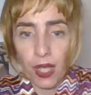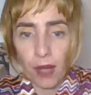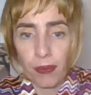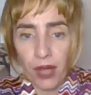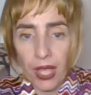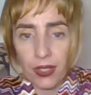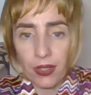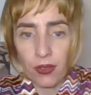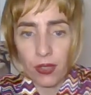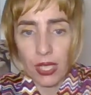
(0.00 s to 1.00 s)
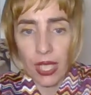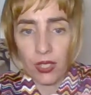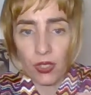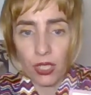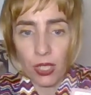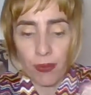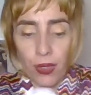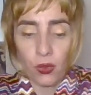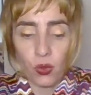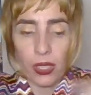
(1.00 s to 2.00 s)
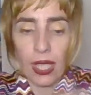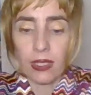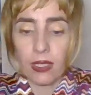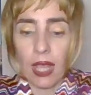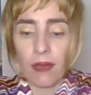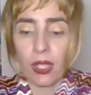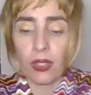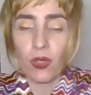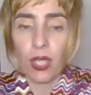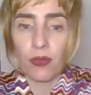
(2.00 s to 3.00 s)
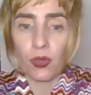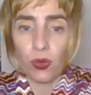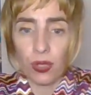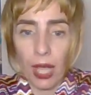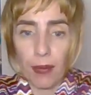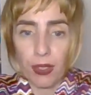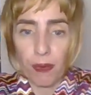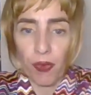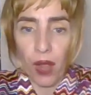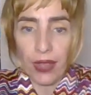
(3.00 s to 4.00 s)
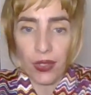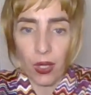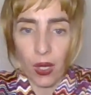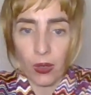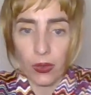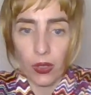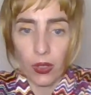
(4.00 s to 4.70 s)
upgrading the relationship to a next level, and you have 2 times the bride card.